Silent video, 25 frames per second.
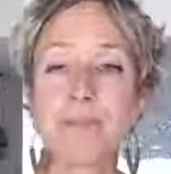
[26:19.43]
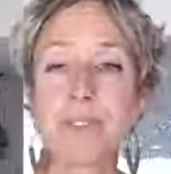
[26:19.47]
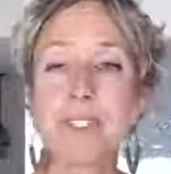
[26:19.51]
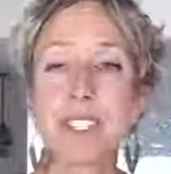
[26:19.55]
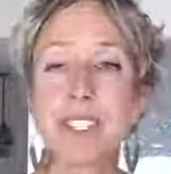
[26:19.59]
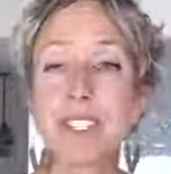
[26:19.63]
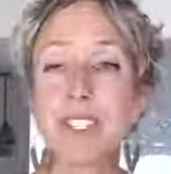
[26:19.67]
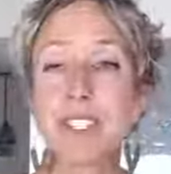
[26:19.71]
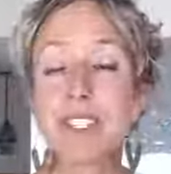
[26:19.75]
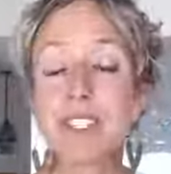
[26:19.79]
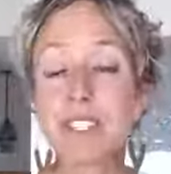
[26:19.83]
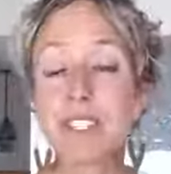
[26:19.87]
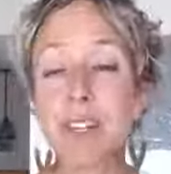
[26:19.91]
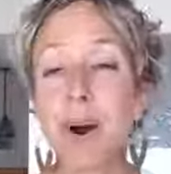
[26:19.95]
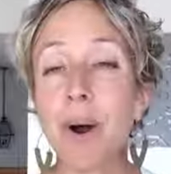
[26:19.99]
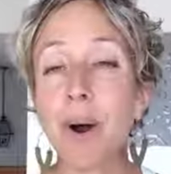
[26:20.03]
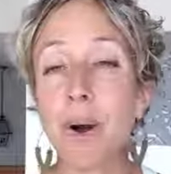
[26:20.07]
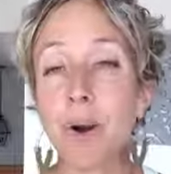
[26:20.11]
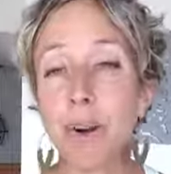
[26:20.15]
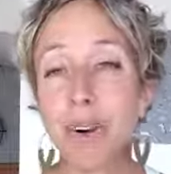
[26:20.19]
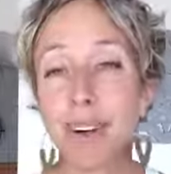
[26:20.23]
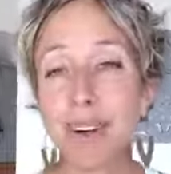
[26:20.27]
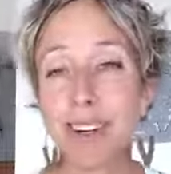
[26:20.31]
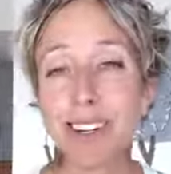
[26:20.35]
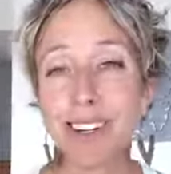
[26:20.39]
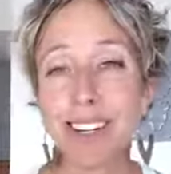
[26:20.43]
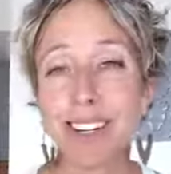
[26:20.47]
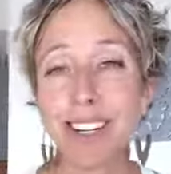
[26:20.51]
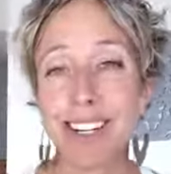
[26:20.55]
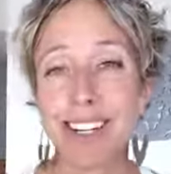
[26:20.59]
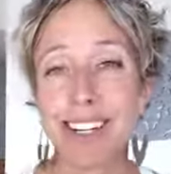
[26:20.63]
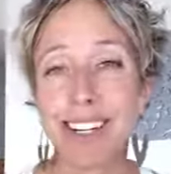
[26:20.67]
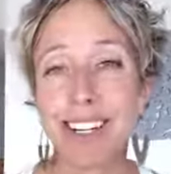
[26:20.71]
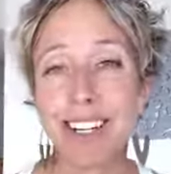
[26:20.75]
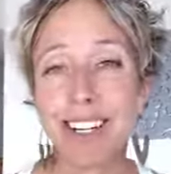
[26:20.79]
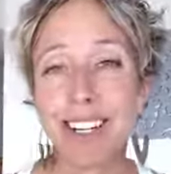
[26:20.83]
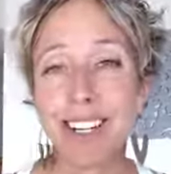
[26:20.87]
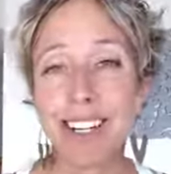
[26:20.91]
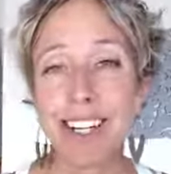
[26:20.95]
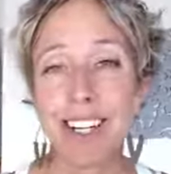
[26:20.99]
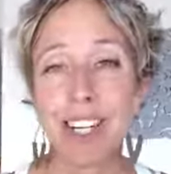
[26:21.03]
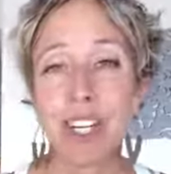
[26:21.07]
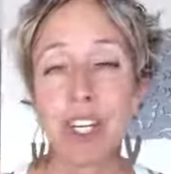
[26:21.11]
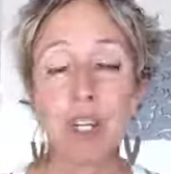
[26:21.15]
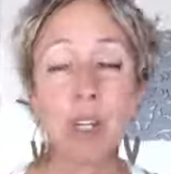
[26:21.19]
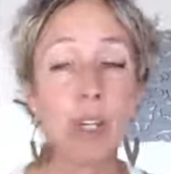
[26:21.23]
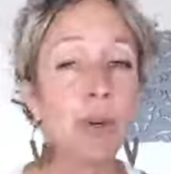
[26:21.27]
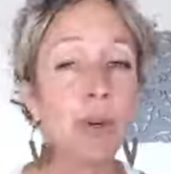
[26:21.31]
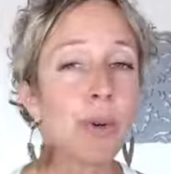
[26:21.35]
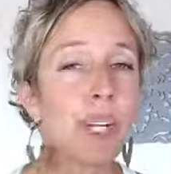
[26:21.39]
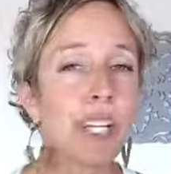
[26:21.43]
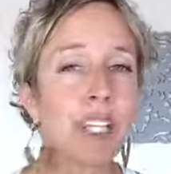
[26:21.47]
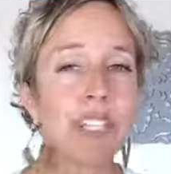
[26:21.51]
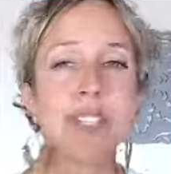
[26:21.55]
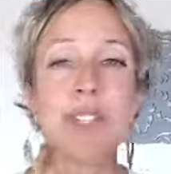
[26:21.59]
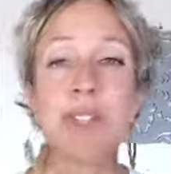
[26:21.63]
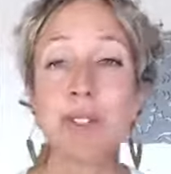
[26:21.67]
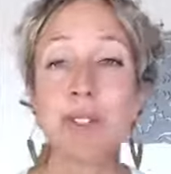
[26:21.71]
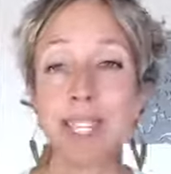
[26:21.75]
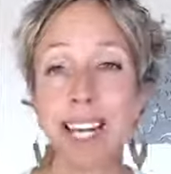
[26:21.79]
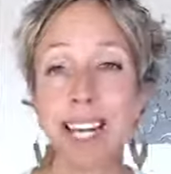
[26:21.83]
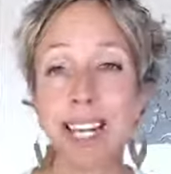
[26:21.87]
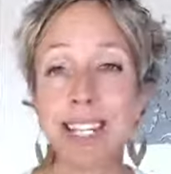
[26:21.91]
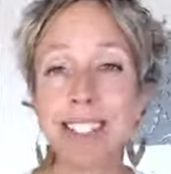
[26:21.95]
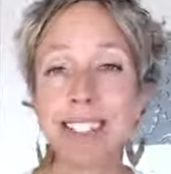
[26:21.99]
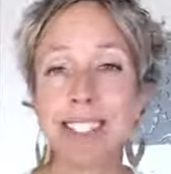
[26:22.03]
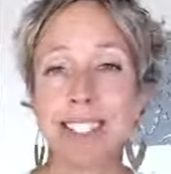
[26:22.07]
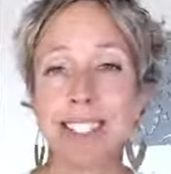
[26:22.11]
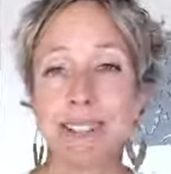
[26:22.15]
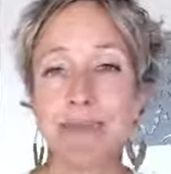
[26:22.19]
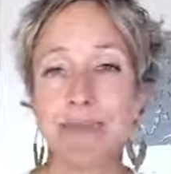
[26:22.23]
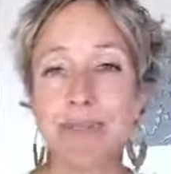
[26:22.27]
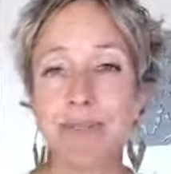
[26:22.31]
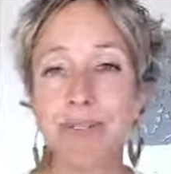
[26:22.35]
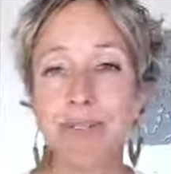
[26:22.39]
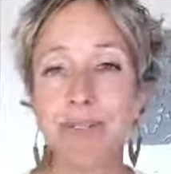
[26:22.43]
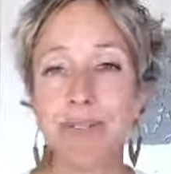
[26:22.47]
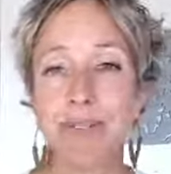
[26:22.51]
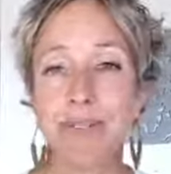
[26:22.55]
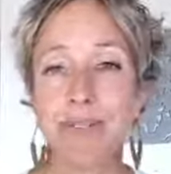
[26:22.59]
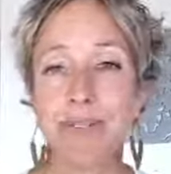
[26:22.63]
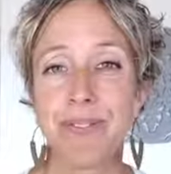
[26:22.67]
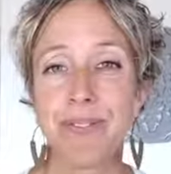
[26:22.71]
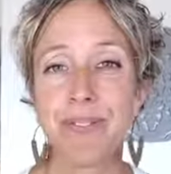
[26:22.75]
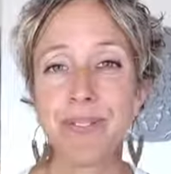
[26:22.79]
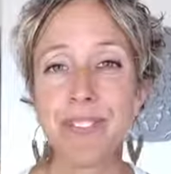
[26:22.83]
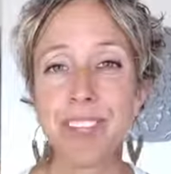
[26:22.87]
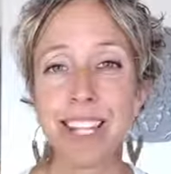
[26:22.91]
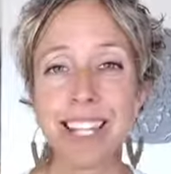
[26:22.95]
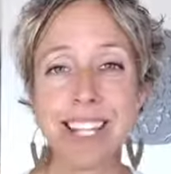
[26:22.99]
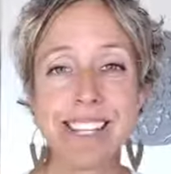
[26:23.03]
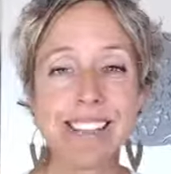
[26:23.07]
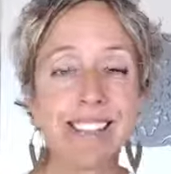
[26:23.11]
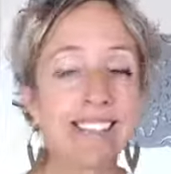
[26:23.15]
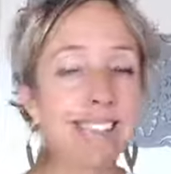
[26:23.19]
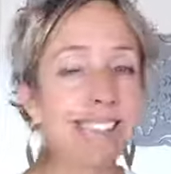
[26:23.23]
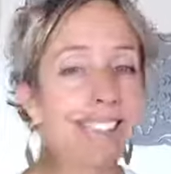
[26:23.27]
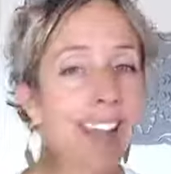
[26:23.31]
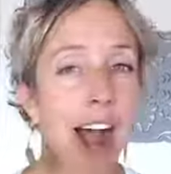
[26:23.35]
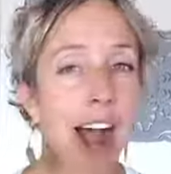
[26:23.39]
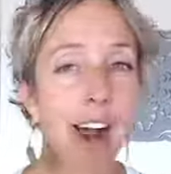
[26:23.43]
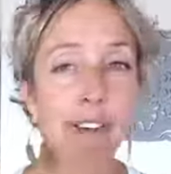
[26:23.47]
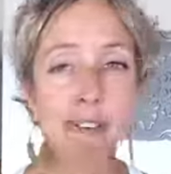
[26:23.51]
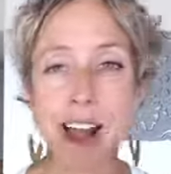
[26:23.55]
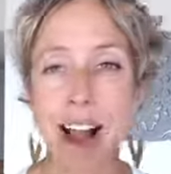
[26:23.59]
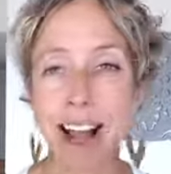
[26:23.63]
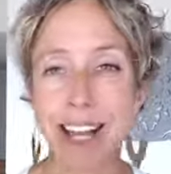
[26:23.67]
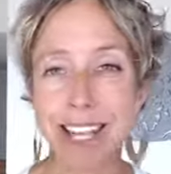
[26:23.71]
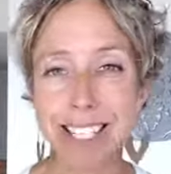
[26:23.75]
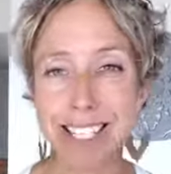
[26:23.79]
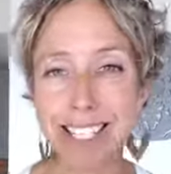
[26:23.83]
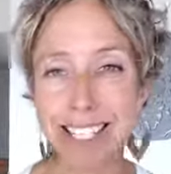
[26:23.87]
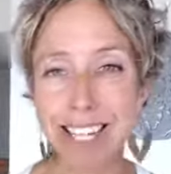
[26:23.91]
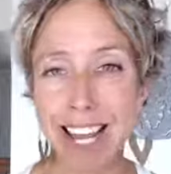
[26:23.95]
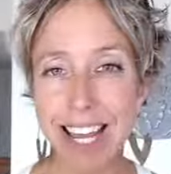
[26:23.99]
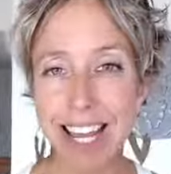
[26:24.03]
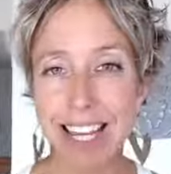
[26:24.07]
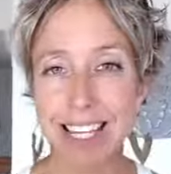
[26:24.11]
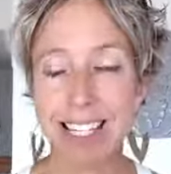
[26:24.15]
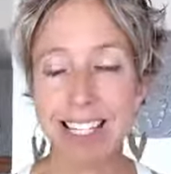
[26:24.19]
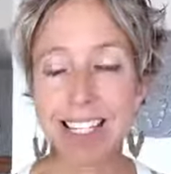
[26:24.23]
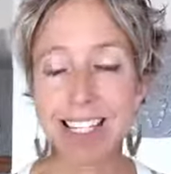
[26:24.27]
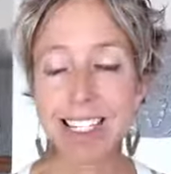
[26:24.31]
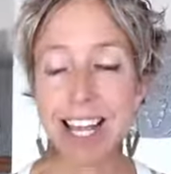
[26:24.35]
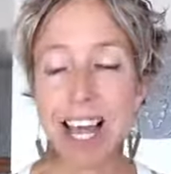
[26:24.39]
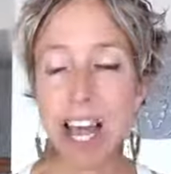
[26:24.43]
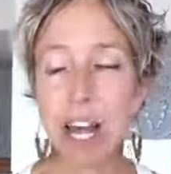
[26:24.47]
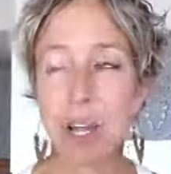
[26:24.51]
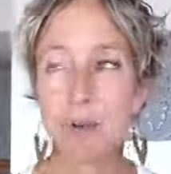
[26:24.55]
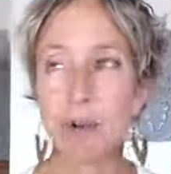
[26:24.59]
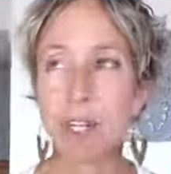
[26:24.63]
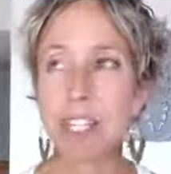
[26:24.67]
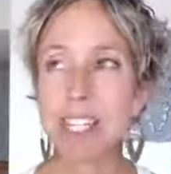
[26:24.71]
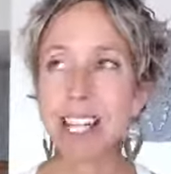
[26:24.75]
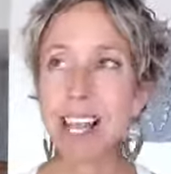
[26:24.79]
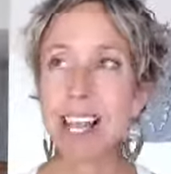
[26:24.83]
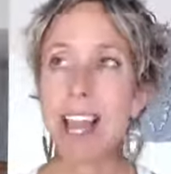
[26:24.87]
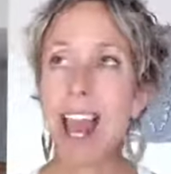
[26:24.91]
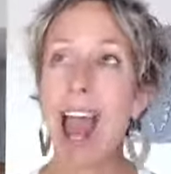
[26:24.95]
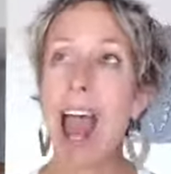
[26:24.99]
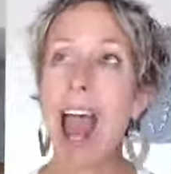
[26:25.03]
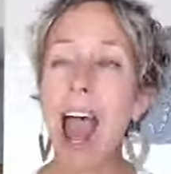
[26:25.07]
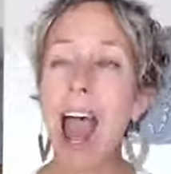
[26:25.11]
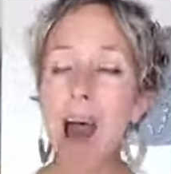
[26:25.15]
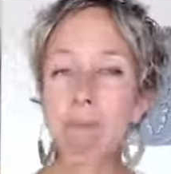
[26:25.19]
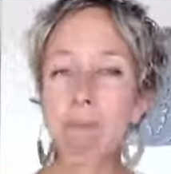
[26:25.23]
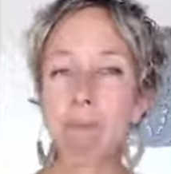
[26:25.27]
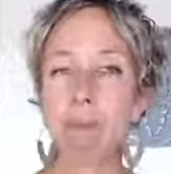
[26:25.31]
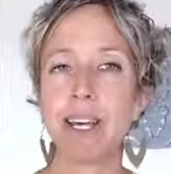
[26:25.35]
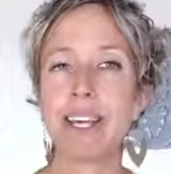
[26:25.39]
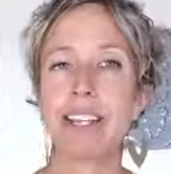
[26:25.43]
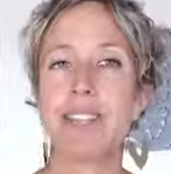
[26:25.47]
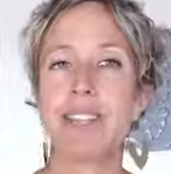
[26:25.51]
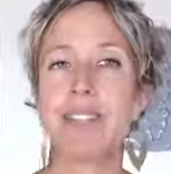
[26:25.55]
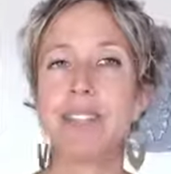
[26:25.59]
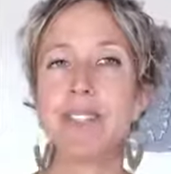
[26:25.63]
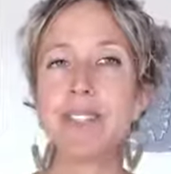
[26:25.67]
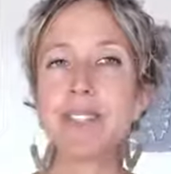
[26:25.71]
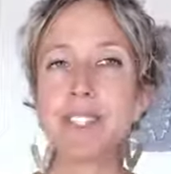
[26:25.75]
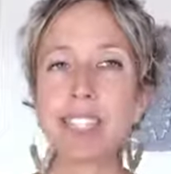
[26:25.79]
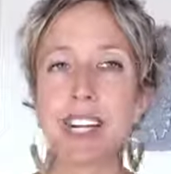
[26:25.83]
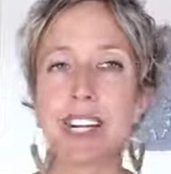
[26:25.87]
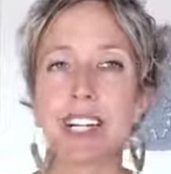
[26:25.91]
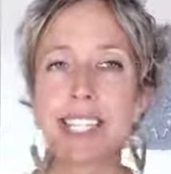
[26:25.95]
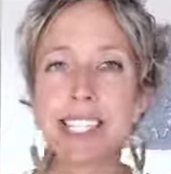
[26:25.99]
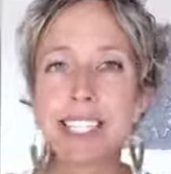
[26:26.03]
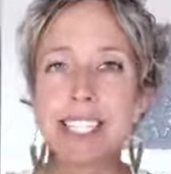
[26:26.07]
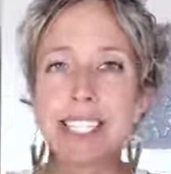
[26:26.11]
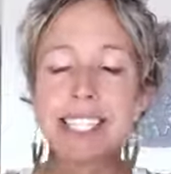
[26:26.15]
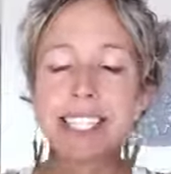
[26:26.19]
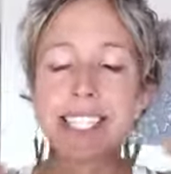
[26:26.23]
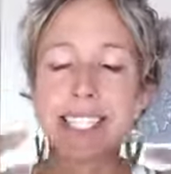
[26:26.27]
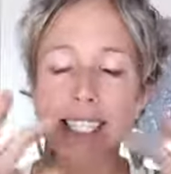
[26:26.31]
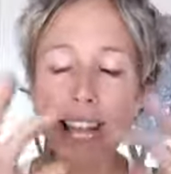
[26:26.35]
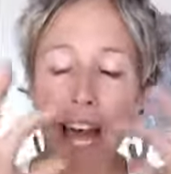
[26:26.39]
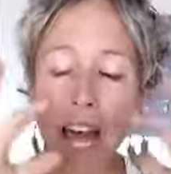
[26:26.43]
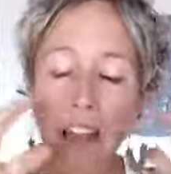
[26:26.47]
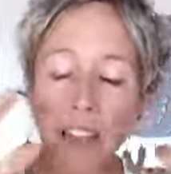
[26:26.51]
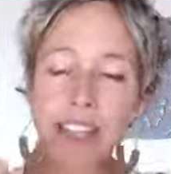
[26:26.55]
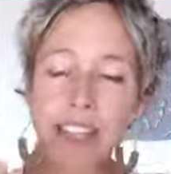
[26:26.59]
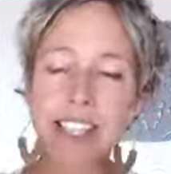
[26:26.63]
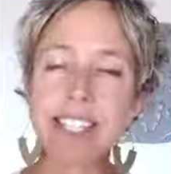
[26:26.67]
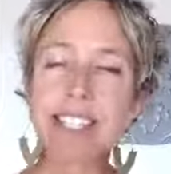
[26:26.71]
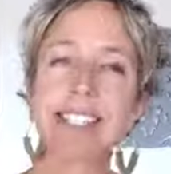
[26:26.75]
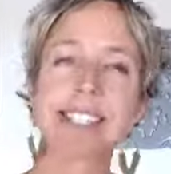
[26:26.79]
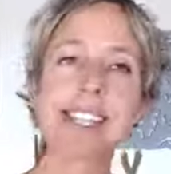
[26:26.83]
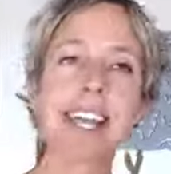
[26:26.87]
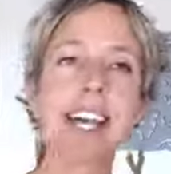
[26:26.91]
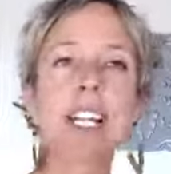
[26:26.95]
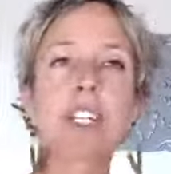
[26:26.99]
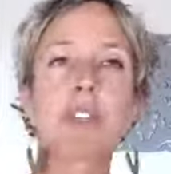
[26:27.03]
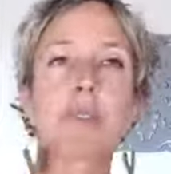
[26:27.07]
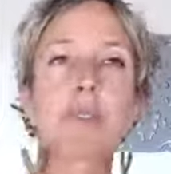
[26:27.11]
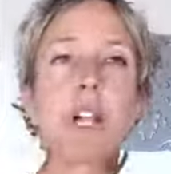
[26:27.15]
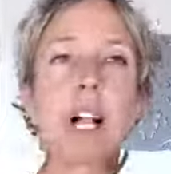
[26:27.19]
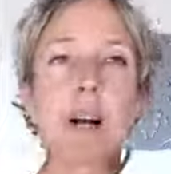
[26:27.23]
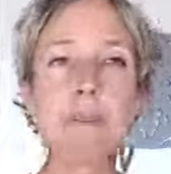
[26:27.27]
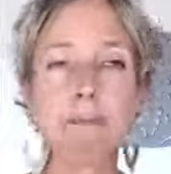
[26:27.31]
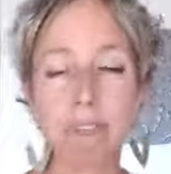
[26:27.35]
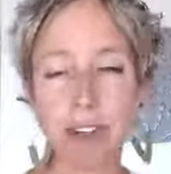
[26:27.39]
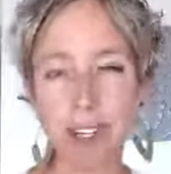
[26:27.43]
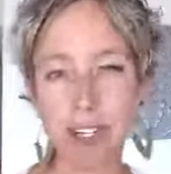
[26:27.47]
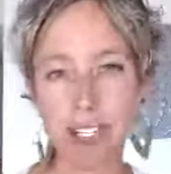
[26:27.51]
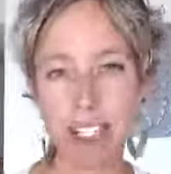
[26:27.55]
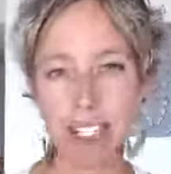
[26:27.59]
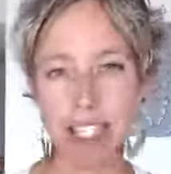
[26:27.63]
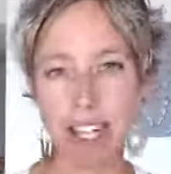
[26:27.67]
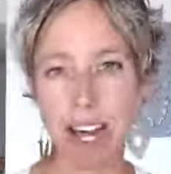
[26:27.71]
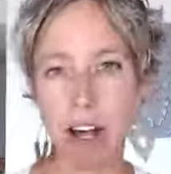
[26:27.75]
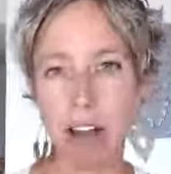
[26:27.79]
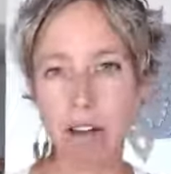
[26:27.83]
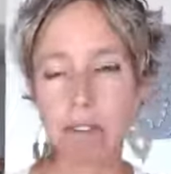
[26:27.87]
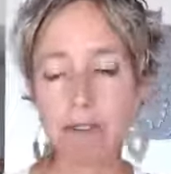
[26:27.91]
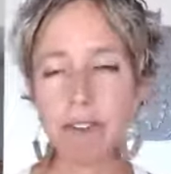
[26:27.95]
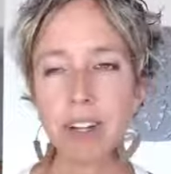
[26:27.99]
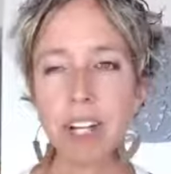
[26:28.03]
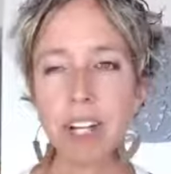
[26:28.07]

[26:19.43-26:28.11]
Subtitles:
So you can do this. It is not rocket science. And what's going to happen is you start to set this schedule up for yourself